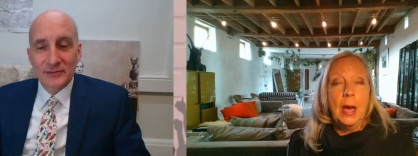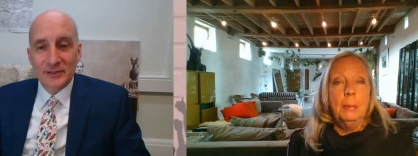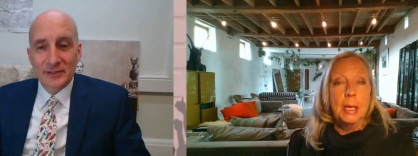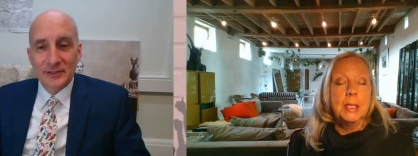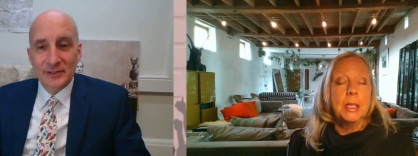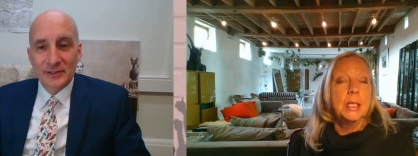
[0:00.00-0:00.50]

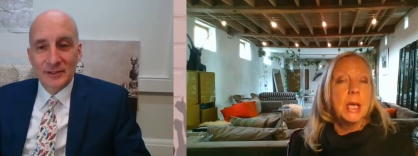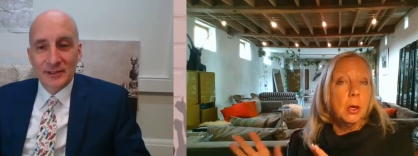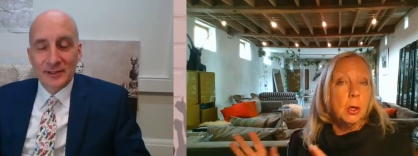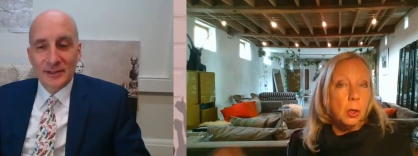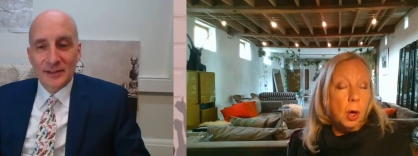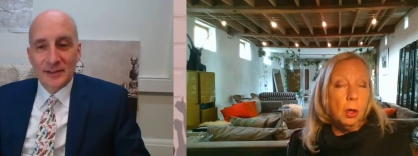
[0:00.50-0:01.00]
Speaker 1: for
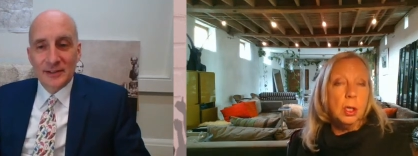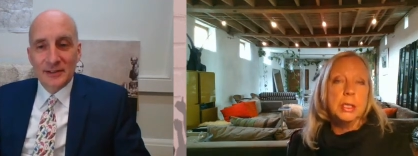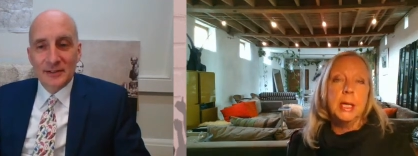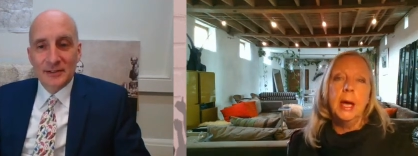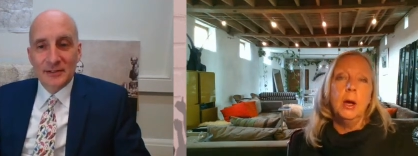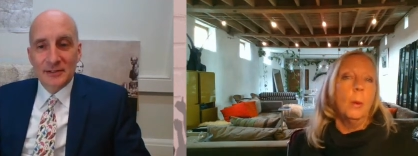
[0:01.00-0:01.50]
families to take
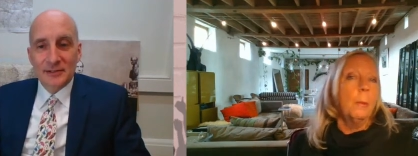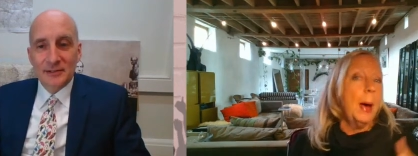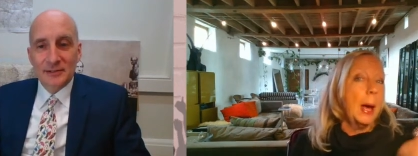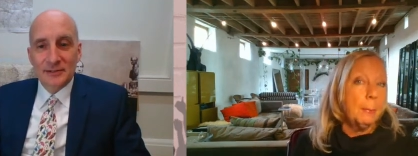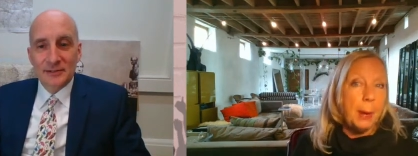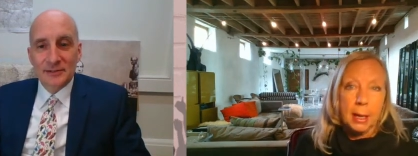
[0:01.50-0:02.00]
on
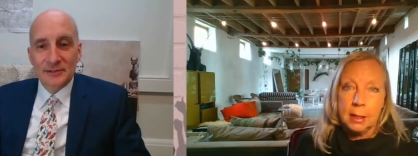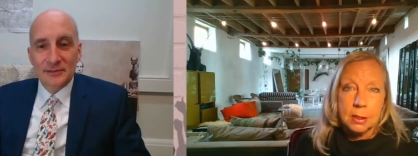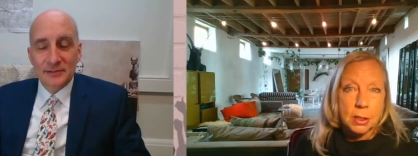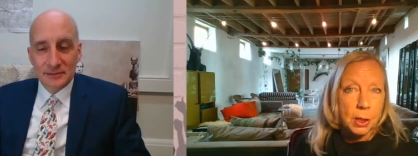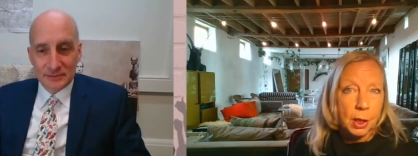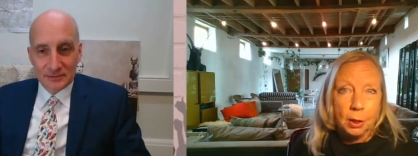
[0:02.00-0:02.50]
holiday or
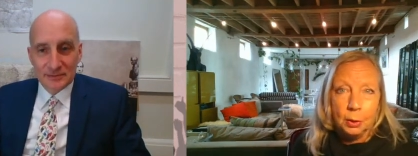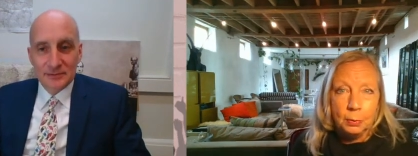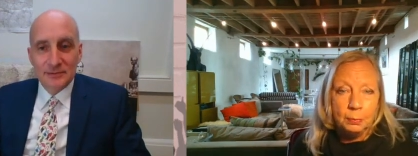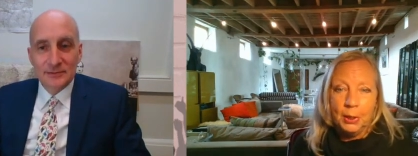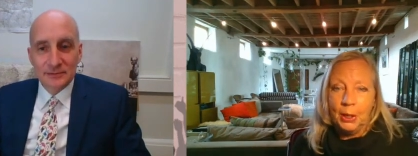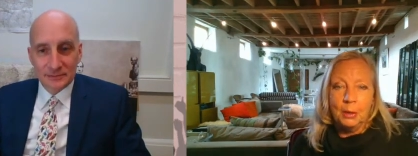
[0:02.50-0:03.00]
backpackers
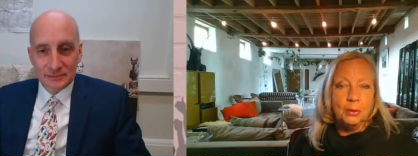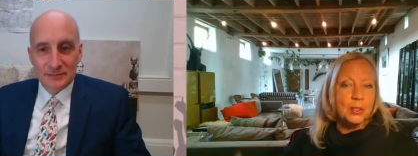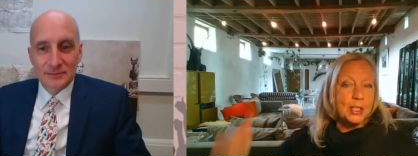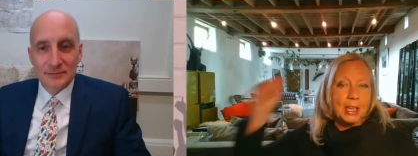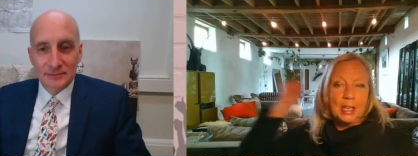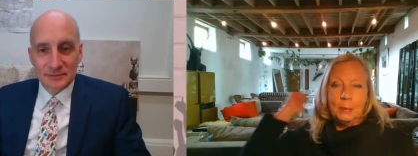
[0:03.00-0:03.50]
to go,
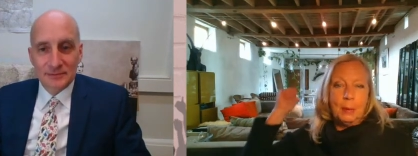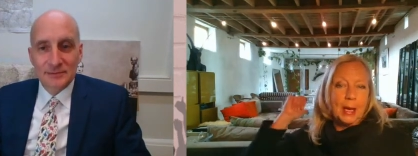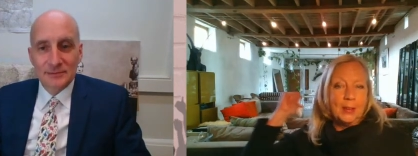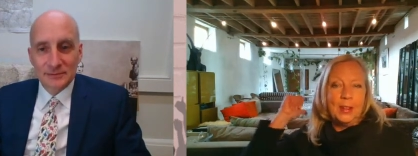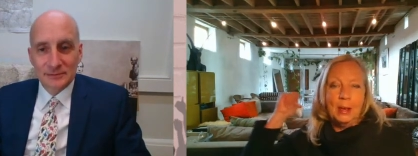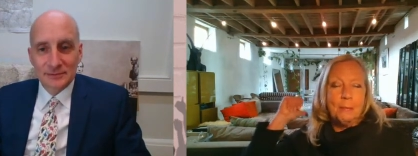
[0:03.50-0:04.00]
you know,
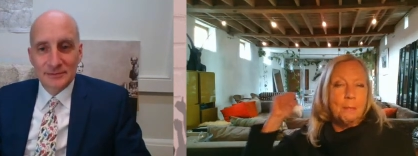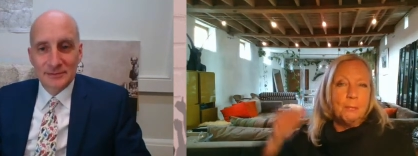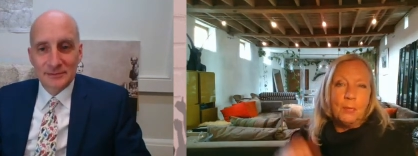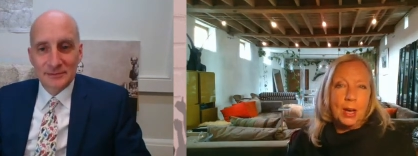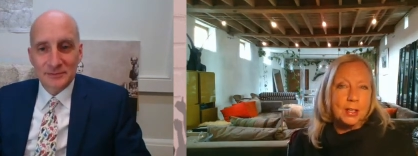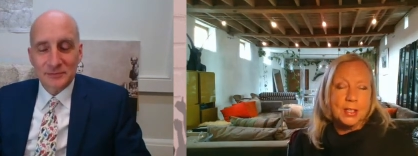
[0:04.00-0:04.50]
stick in the back
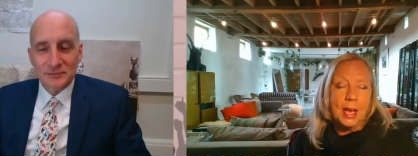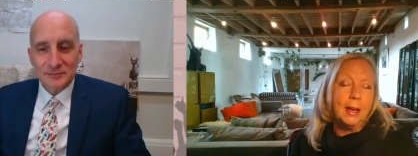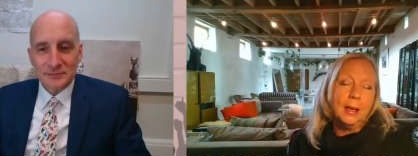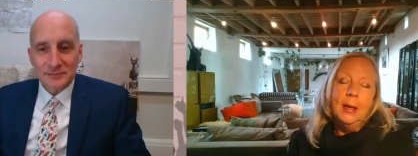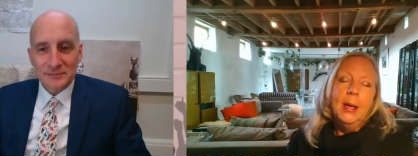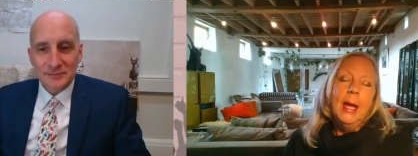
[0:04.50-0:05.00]
of their
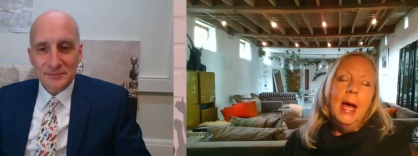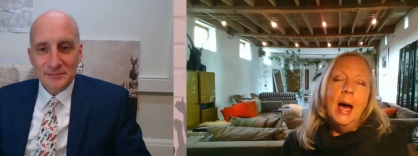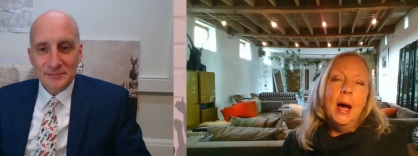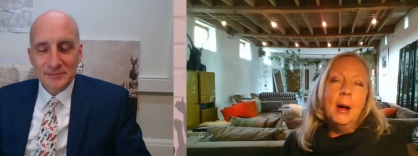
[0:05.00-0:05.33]
rucksack.